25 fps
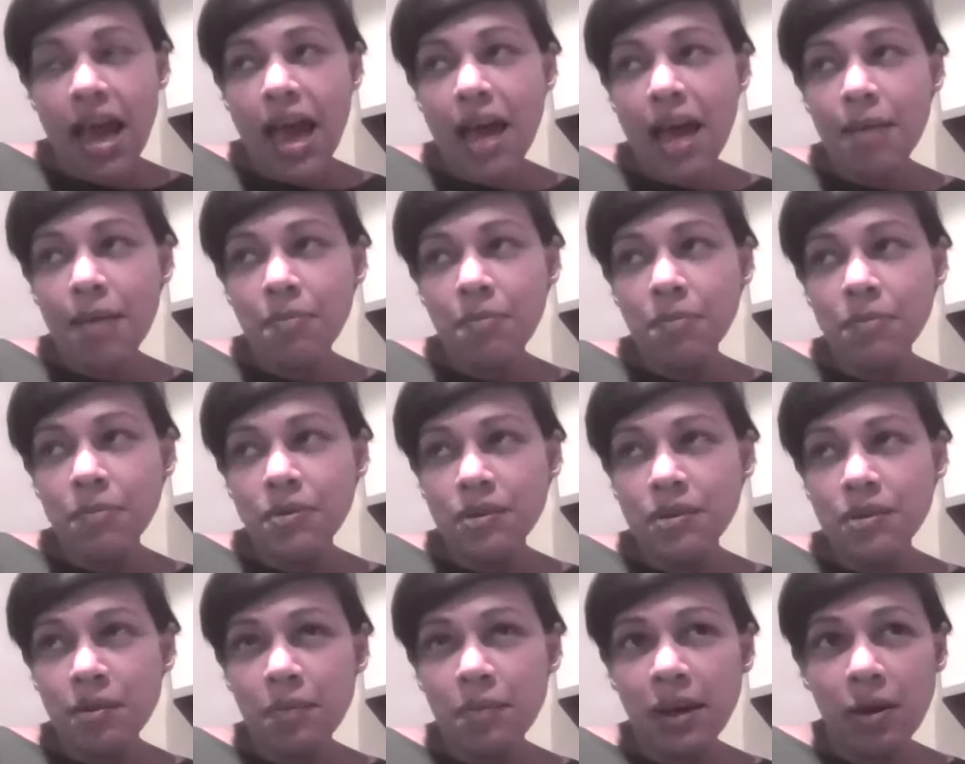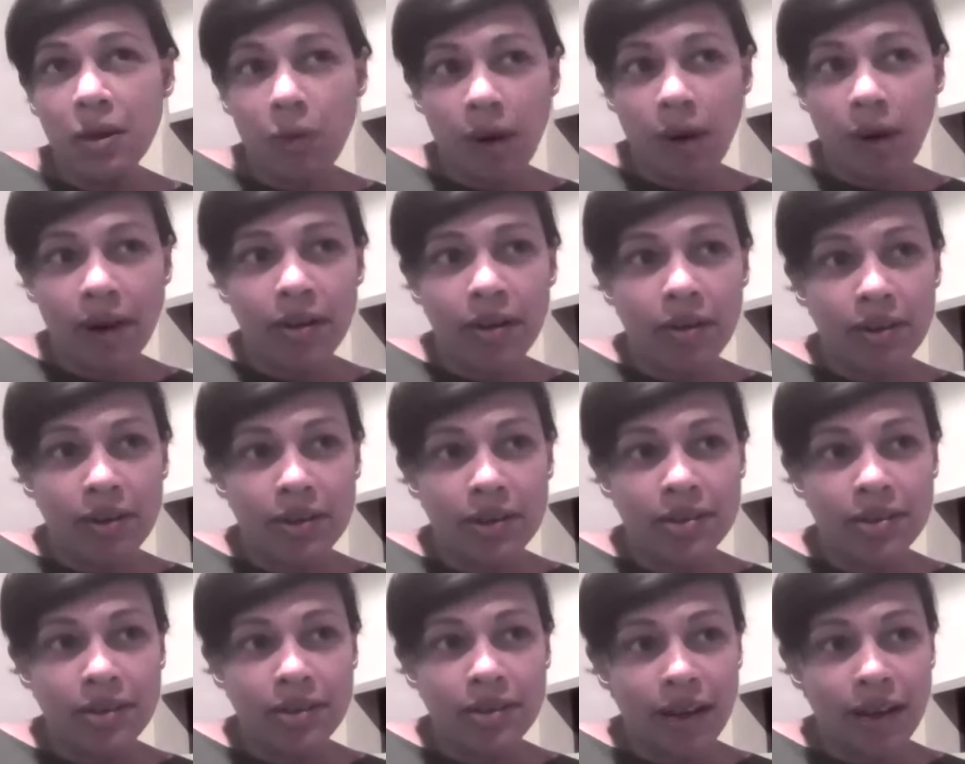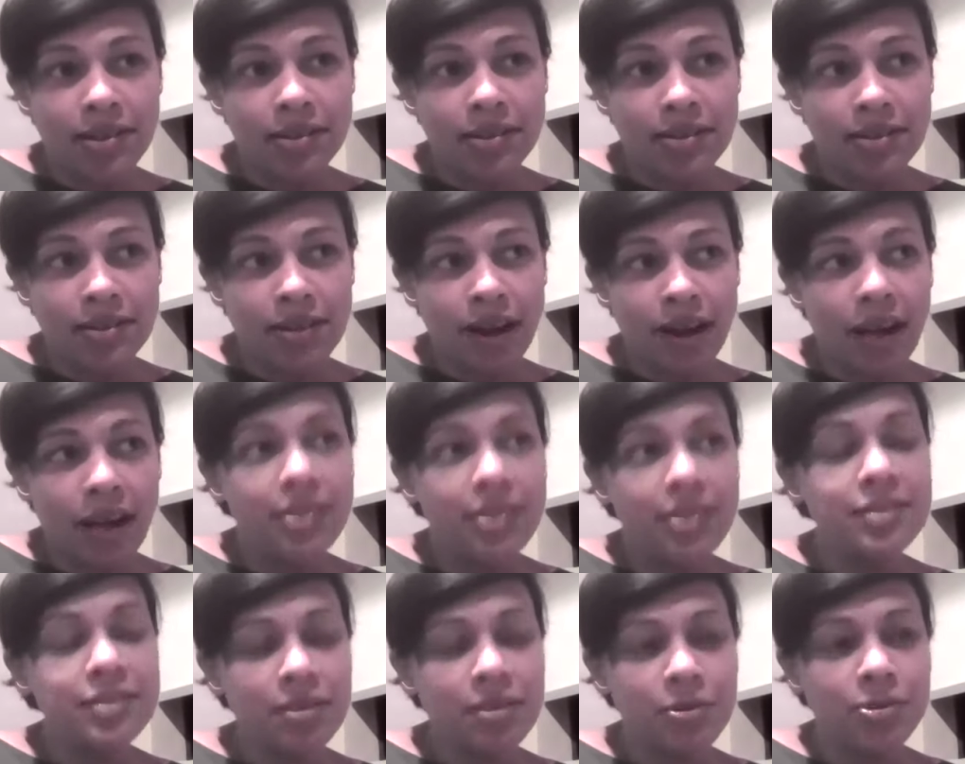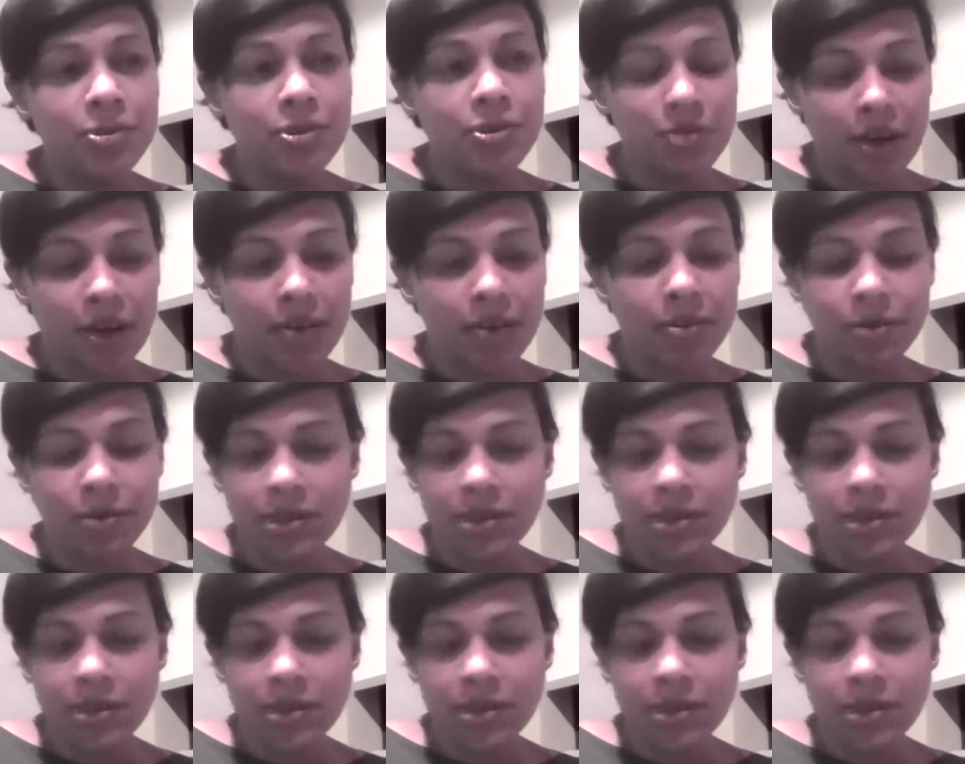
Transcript: To be quite honest, I still struggle